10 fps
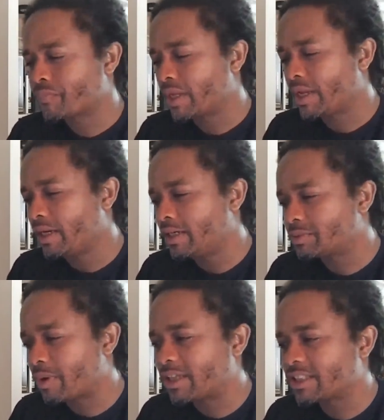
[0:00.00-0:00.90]
and it is
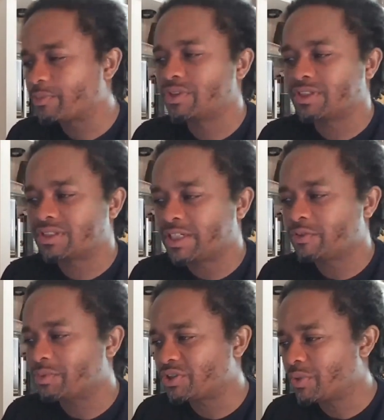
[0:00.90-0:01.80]
possible to
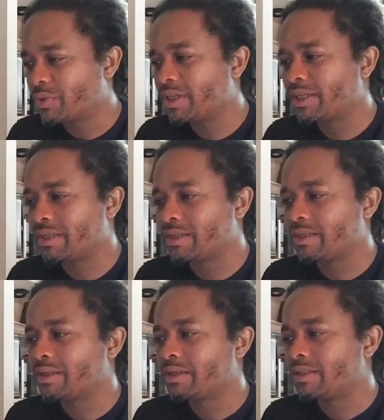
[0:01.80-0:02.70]
distinguish between
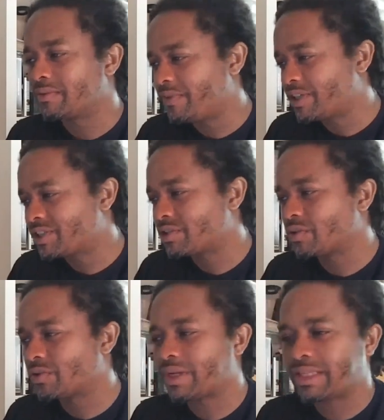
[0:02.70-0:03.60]
the
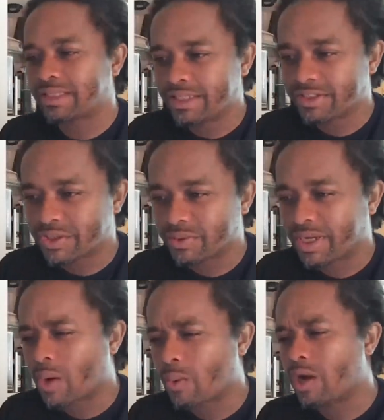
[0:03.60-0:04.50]
fictional and the history.
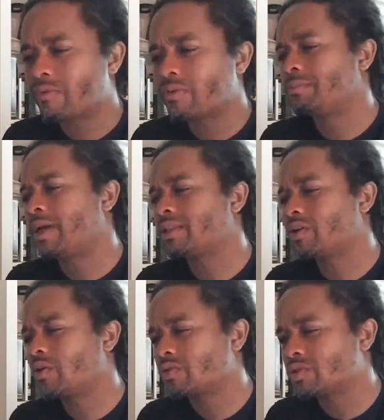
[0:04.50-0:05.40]
However, to make the
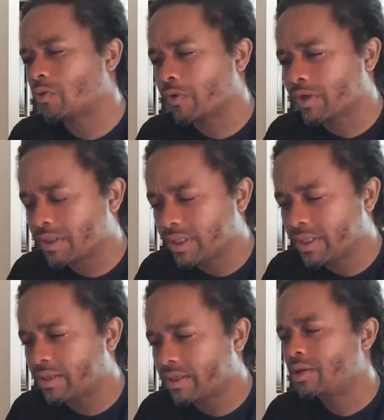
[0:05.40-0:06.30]
whole story
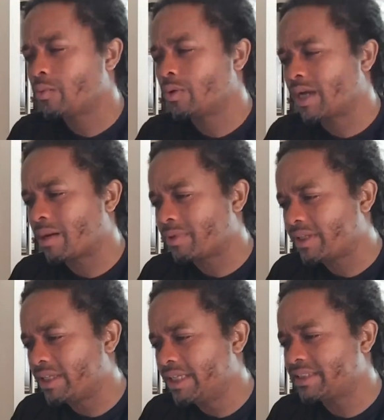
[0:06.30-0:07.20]
clear will not
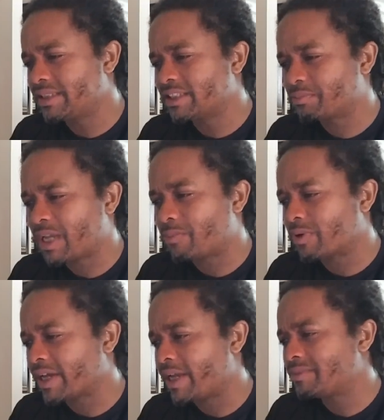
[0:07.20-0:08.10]
be easy, and this paper
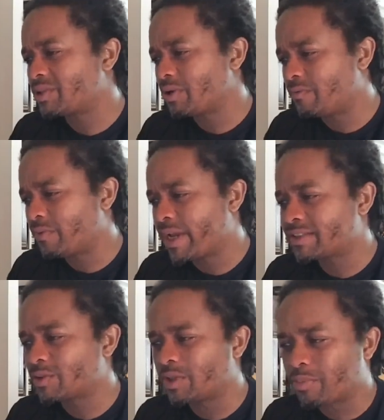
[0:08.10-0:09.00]
aims to
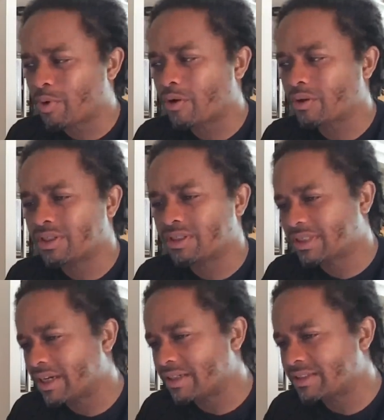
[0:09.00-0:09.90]
advance only partly the
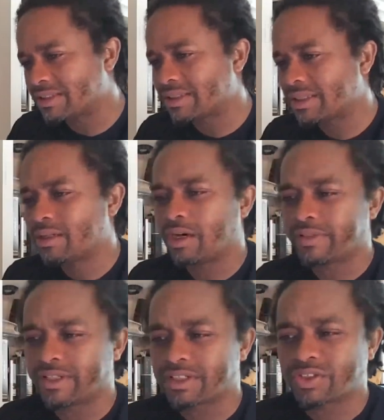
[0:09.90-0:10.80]
discussion of
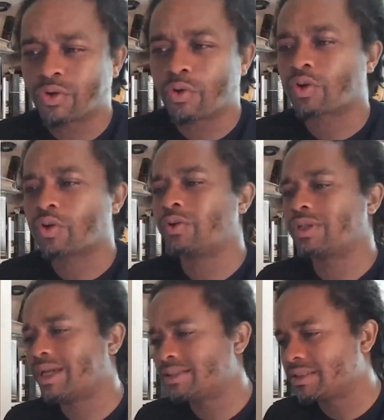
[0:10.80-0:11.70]
the historical
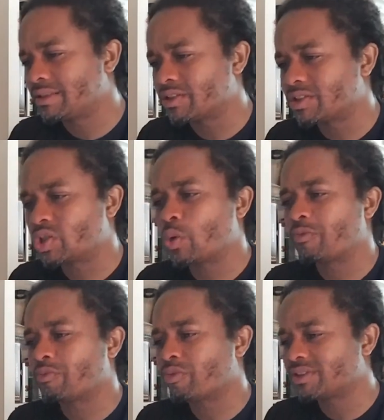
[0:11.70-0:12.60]
legend. The story
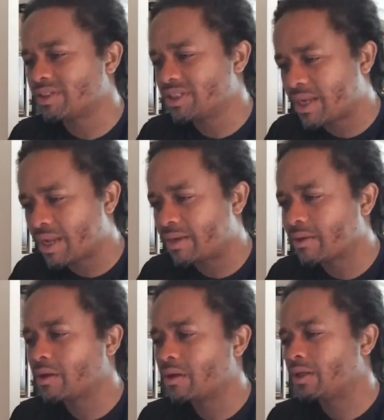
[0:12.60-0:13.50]
of Prester John
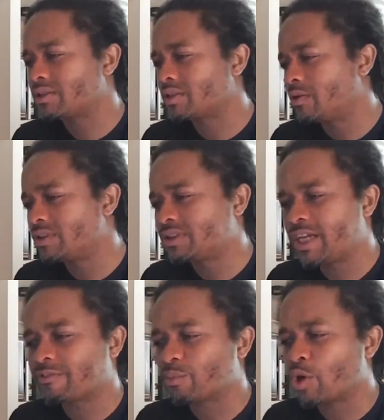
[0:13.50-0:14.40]
is known
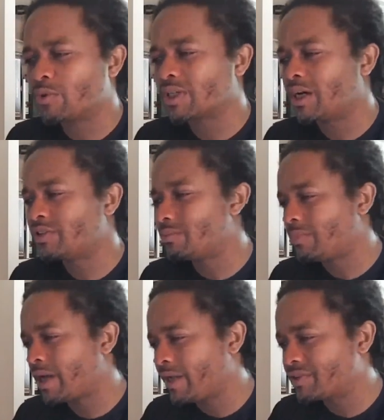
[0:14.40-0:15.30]
today from almost 100
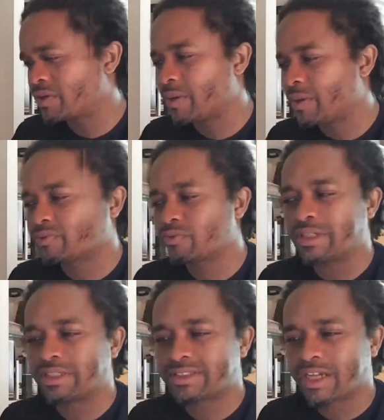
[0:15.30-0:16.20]
manuscripts written in
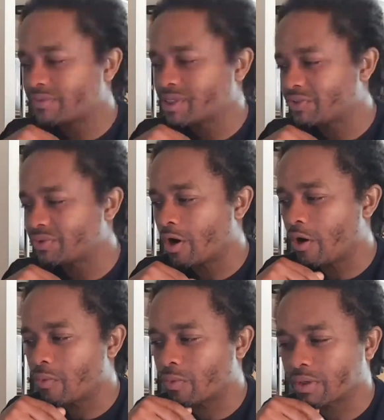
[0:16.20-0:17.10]
several languages.
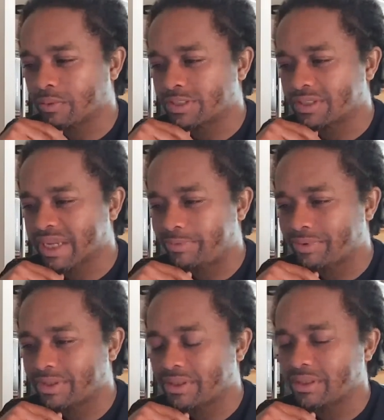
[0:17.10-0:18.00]
Onward, it was
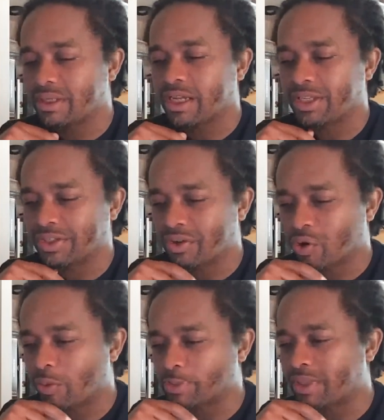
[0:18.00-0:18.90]
accepted in
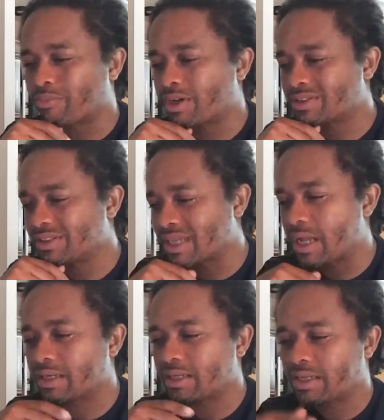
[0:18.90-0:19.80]
Europe that Prester
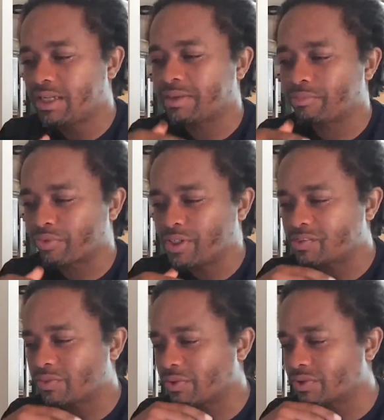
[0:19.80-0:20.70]
John, king and priest,
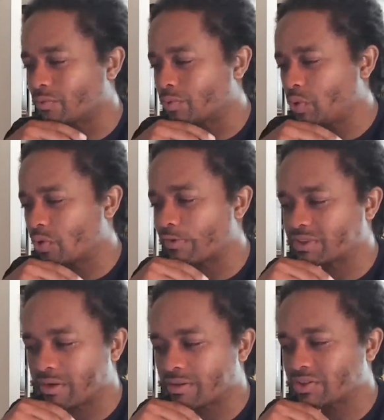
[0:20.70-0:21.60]
was a ruler over
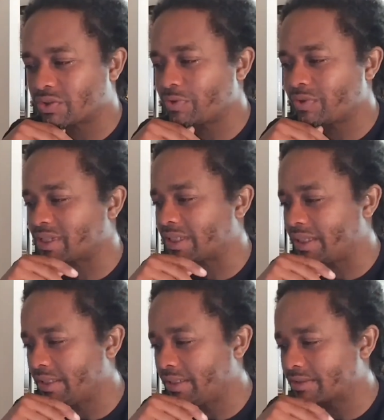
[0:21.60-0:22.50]
territories in the
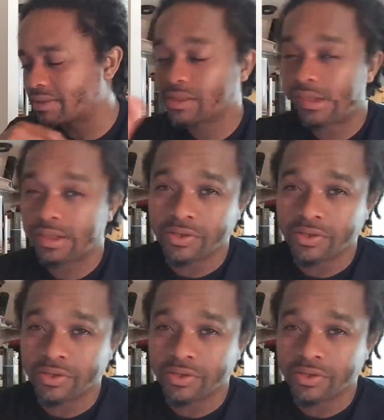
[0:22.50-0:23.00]
East. You're